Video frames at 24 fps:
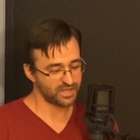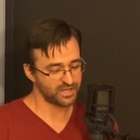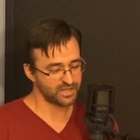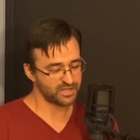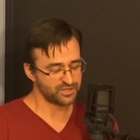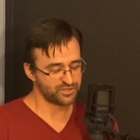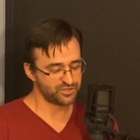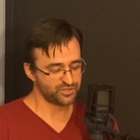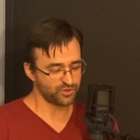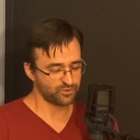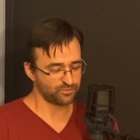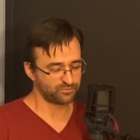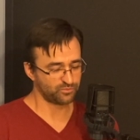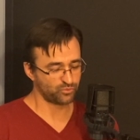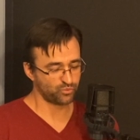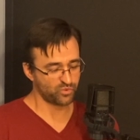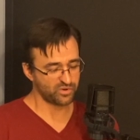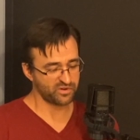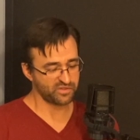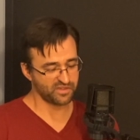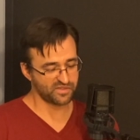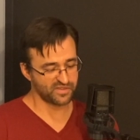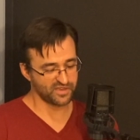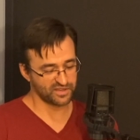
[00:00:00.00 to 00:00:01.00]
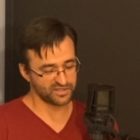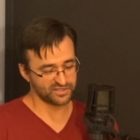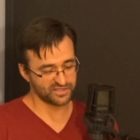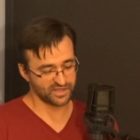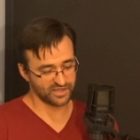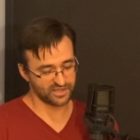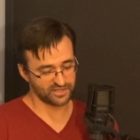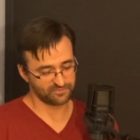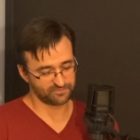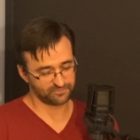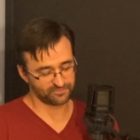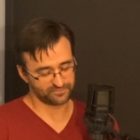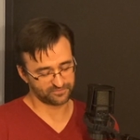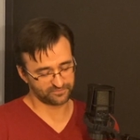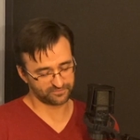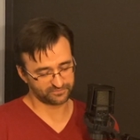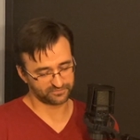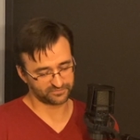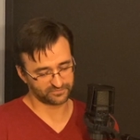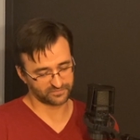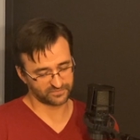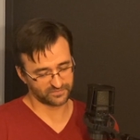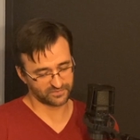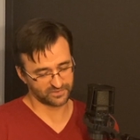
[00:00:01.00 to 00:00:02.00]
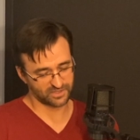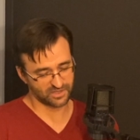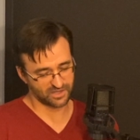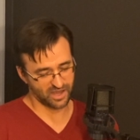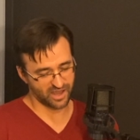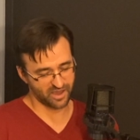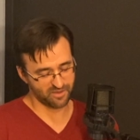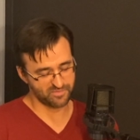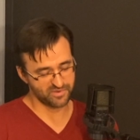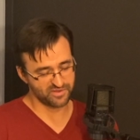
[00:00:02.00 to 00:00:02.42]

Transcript: So one of the things that I've